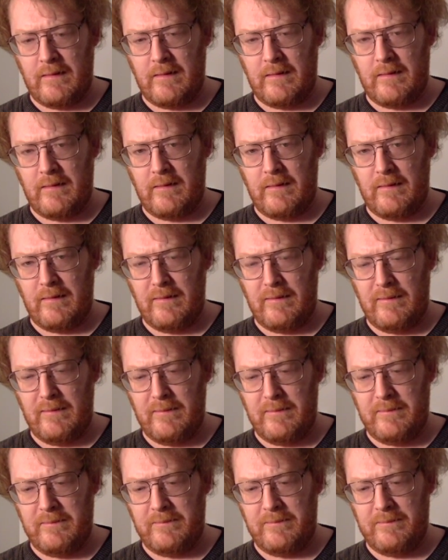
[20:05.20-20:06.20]

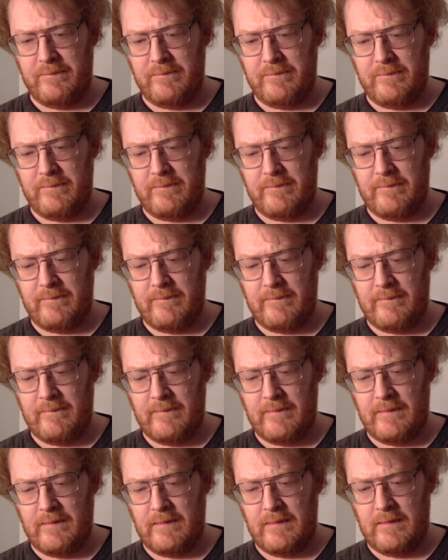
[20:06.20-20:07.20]
Um,
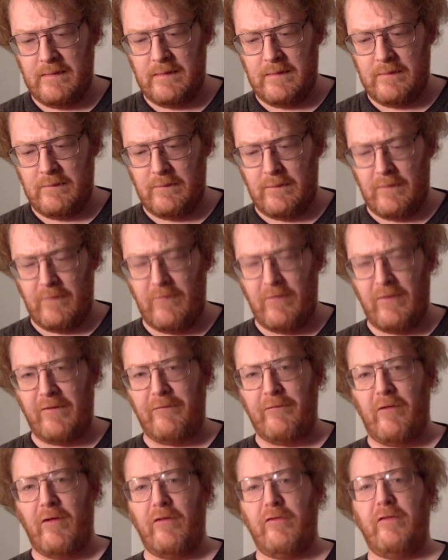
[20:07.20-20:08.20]
well, I have this
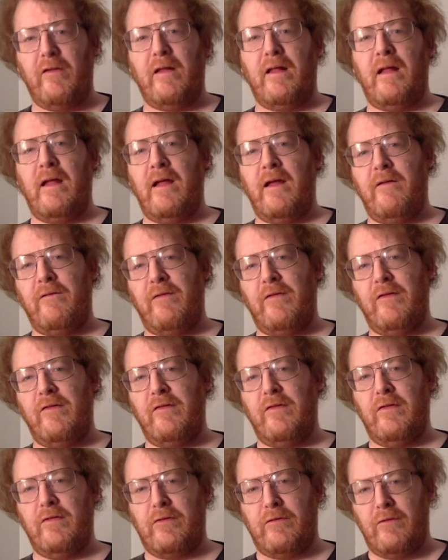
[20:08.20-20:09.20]
version and I have the
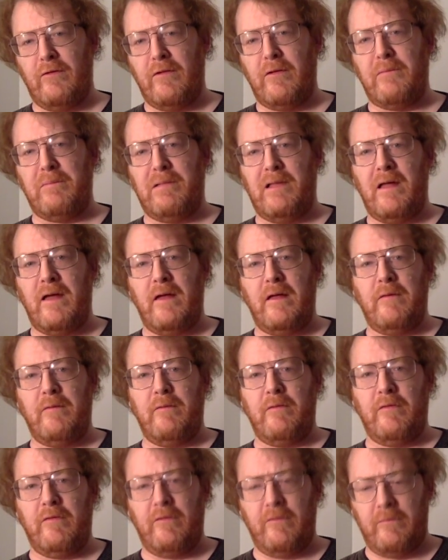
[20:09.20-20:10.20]
Throne of Blood,
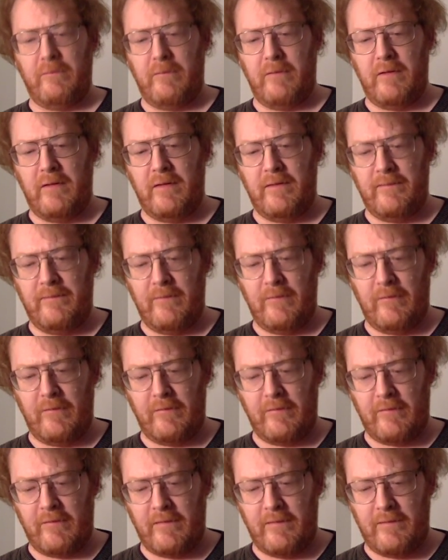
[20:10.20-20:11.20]
which is one of the
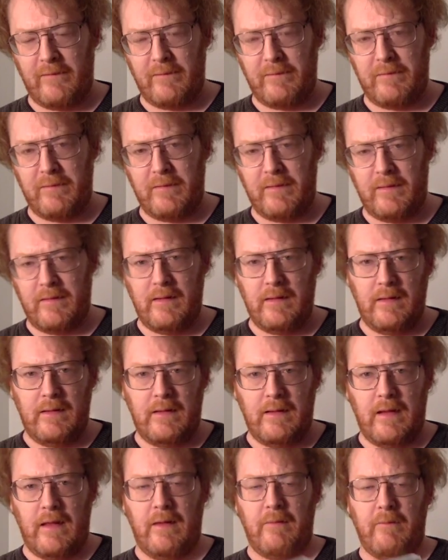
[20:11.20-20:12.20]
versions of it. But
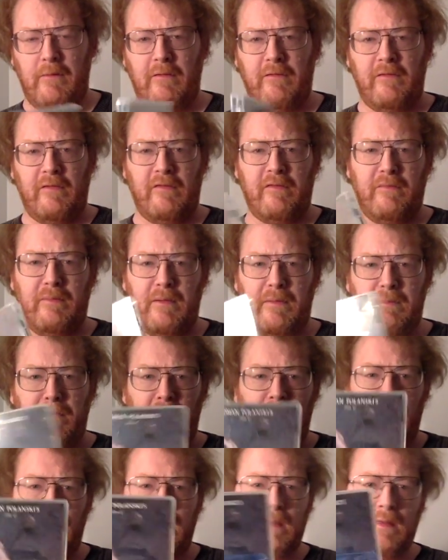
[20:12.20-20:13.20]
anyways, it's
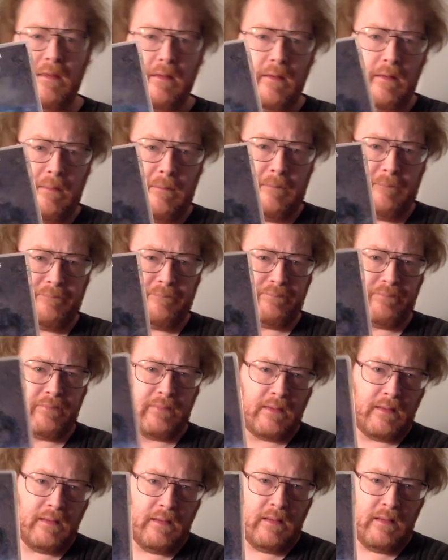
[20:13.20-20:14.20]
Macbeth
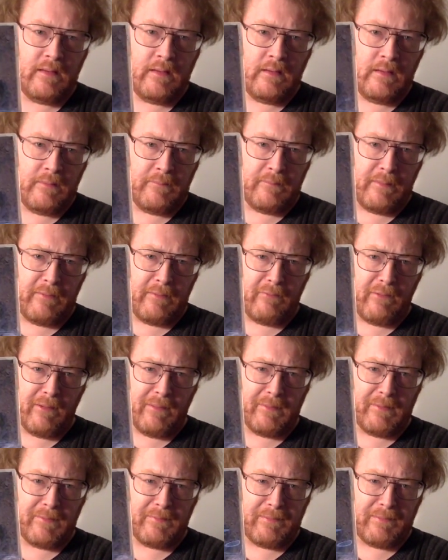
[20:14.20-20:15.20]
by
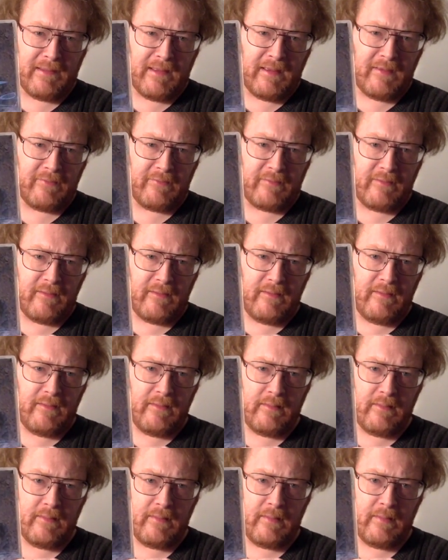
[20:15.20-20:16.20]
Roman Polanski.
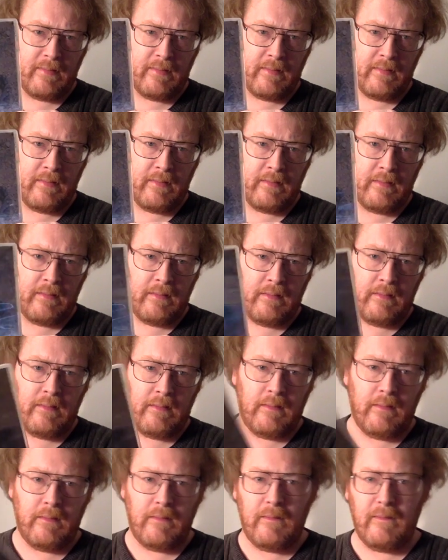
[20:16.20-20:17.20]

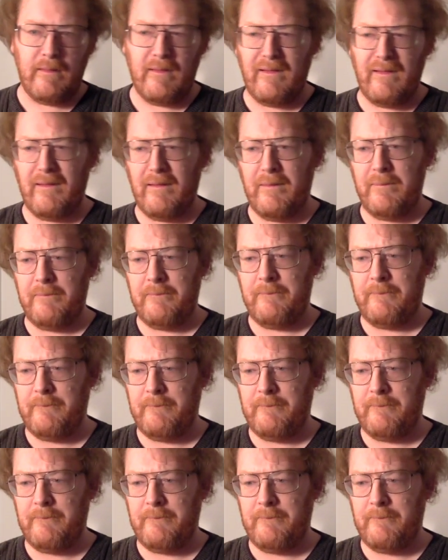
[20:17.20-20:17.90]
Um,